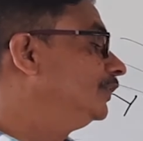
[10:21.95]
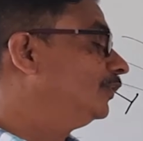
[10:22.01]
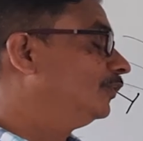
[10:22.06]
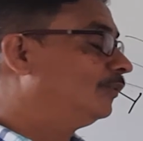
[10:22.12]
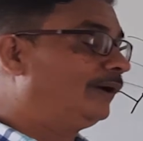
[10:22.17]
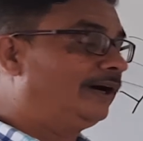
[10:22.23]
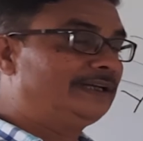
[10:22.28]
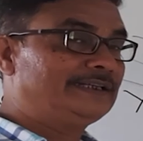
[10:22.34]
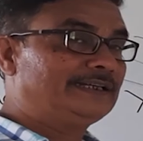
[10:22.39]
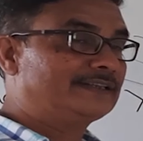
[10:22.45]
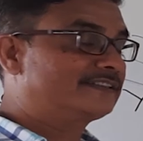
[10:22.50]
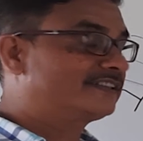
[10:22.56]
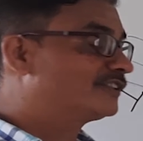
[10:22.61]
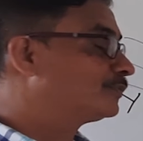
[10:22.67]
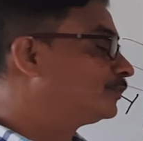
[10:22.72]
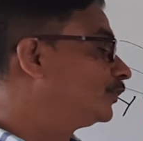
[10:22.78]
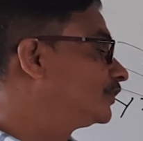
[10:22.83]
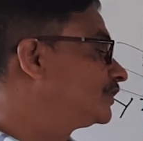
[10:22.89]

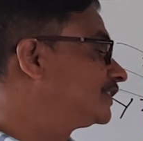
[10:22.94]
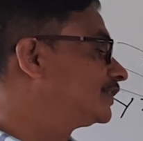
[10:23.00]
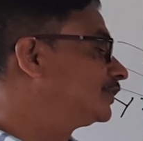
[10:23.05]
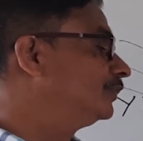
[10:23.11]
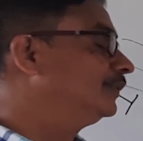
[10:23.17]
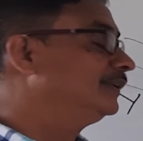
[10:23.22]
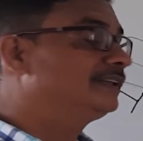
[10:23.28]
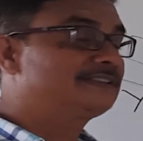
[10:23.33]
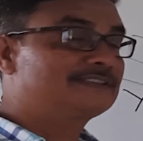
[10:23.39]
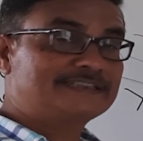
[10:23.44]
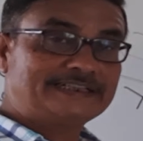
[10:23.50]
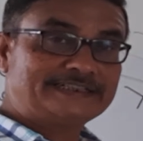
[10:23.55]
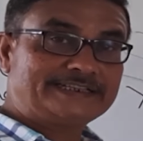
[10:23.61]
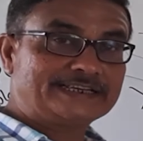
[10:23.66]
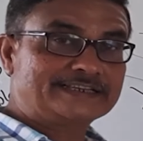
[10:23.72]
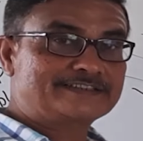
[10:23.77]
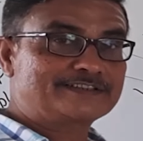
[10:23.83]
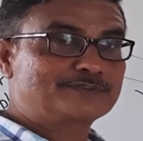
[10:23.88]
y-axis positive,
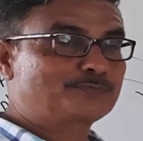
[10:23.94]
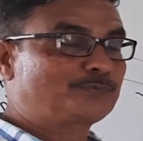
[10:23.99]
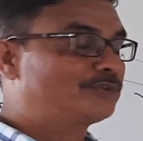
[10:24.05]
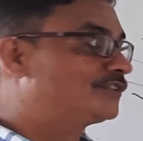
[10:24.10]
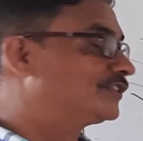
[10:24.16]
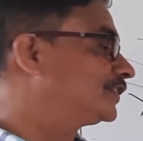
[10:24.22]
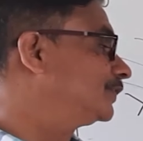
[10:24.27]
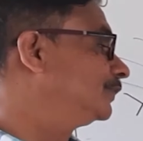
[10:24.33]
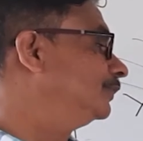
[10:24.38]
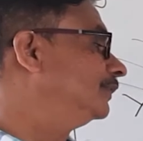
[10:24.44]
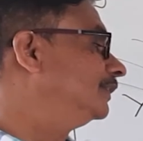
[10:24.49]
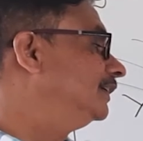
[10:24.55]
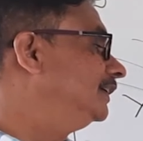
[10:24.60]
z-axis positive.